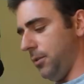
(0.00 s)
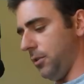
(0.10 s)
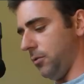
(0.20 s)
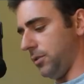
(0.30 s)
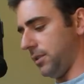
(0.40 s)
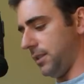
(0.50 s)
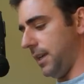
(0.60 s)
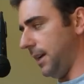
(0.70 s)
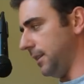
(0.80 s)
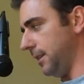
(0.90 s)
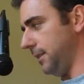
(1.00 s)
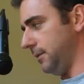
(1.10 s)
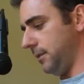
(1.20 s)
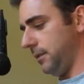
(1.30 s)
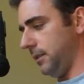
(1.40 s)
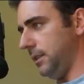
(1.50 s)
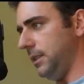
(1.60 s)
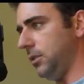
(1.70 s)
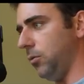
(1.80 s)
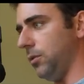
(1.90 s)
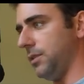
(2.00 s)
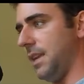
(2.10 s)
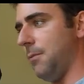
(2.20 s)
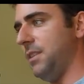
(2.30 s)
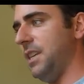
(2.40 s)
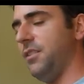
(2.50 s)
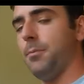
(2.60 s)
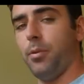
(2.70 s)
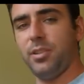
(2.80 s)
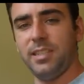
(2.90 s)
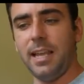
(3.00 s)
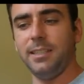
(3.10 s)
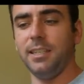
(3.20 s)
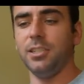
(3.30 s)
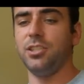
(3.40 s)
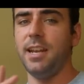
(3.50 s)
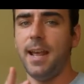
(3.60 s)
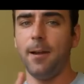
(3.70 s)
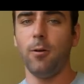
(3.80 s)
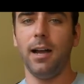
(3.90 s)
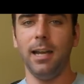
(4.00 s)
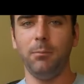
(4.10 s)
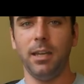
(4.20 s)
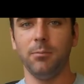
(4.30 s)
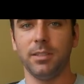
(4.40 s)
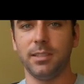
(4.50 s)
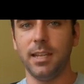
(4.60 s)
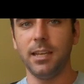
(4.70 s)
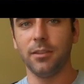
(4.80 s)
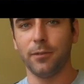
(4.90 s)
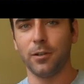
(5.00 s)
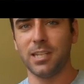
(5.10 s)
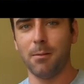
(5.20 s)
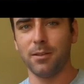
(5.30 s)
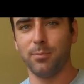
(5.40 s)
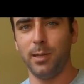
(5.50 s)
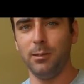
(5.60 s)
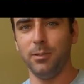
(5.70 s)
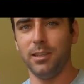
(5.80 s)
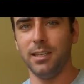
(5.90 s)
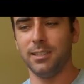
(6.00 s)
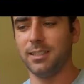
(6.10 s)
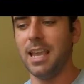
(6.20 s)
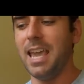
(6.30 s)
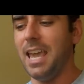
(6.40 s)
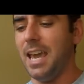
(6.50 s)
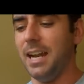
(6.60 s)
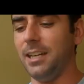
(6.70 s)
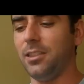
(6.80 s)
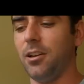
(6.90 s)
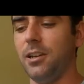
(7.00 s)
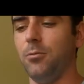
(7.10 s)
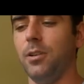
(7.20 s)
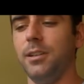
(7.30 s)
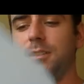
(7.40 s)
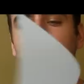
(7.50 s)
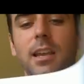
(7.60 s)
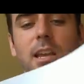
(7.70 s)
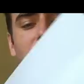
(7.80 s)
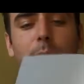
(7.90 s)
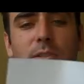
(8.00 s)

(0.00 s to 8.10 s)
then we go scaling equals, and we give it a percentage. Now, I made a mistake the first time I was playing with this, and I thought it was the